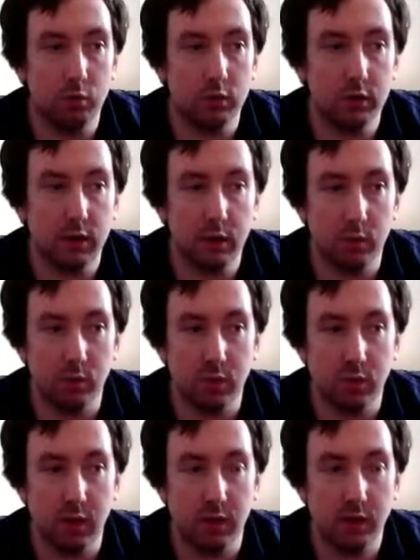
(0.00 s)
attack, which is,
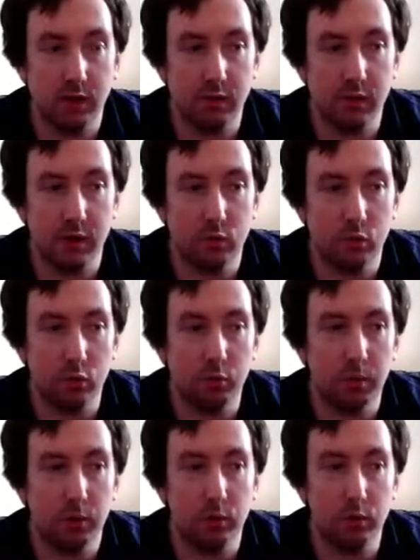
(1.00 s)
I think it's the L2
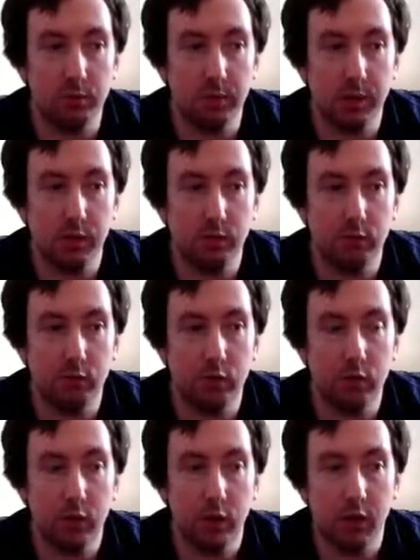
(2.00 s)
button on the PS4,
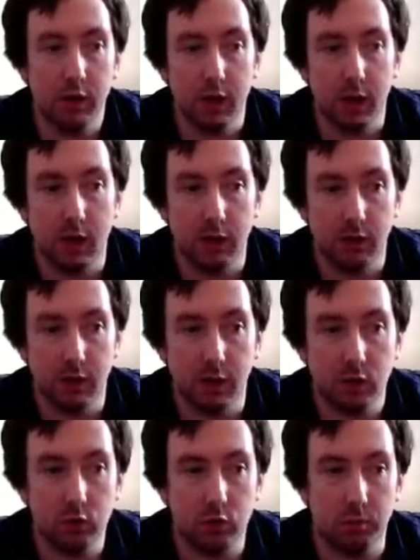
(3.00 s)
and the
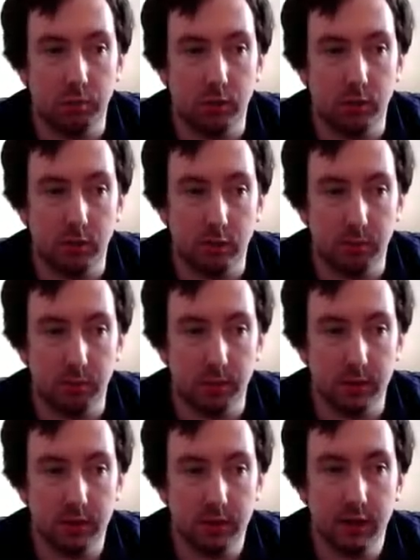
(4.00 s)
R2 button is the blade
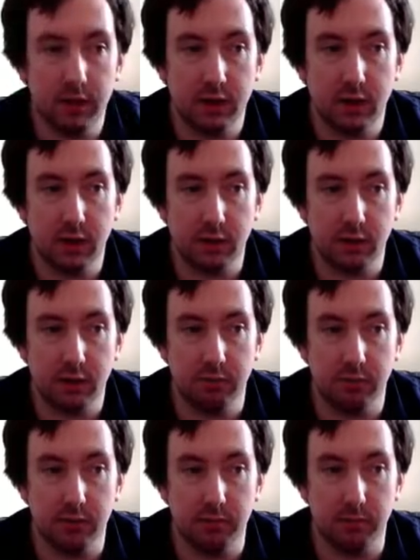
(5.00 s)
attack. I saved
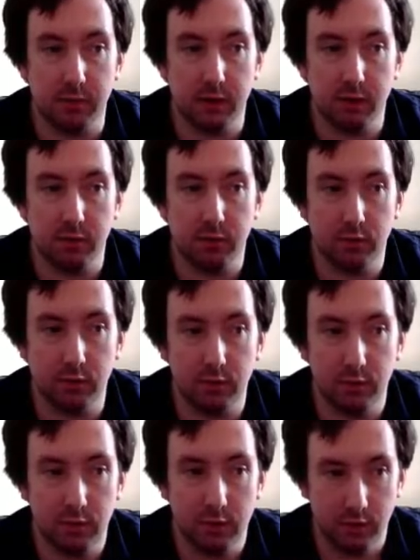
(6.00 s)
the blades for
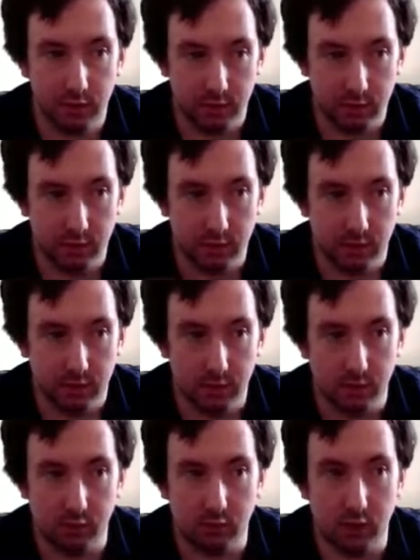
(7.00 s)

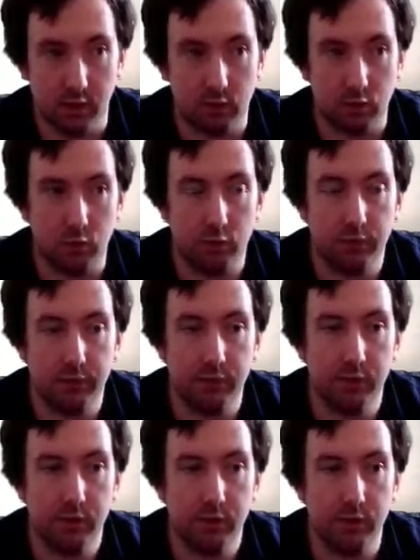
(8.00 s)
these gore
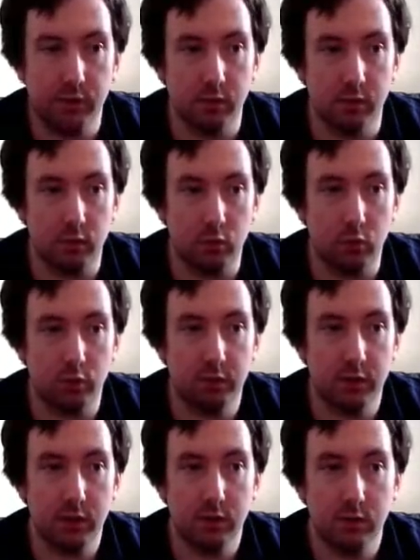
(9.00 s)
fiends and gore
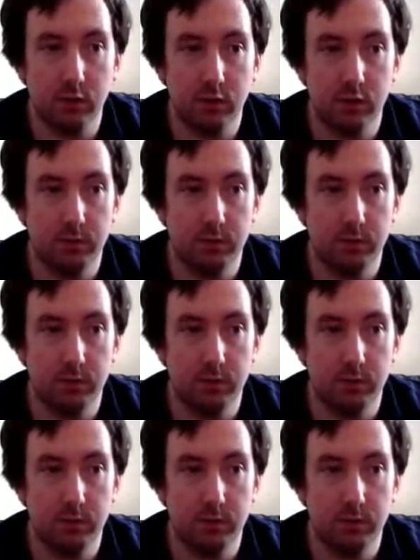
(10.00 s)
fasts,